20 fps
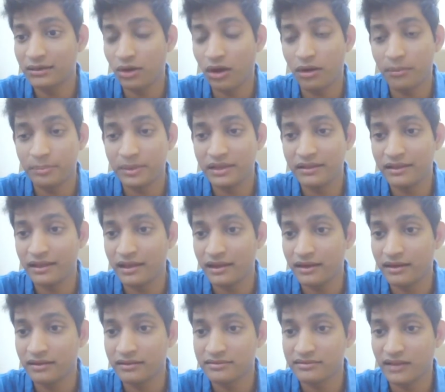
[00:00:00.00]
copy
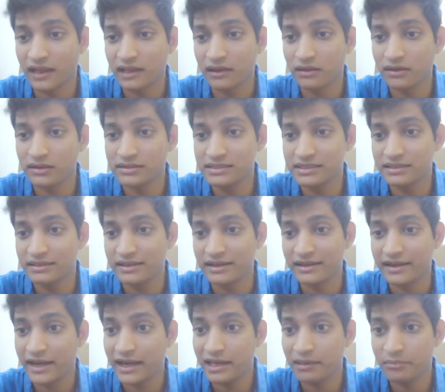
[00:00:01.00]
their psychology and their
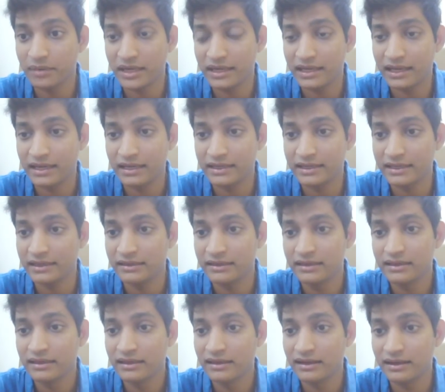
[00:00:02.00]
trading mentality
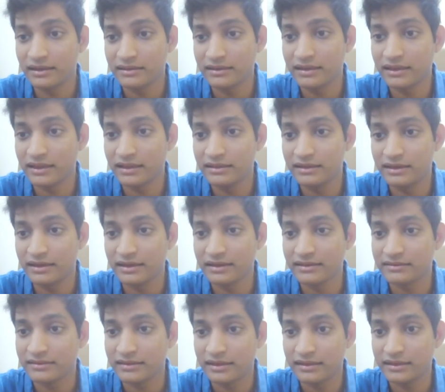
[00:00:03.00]
rather than the
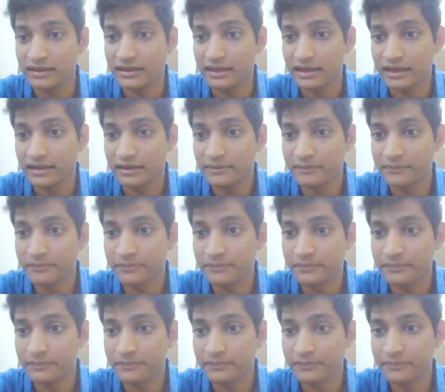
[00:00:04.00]
trades that they take.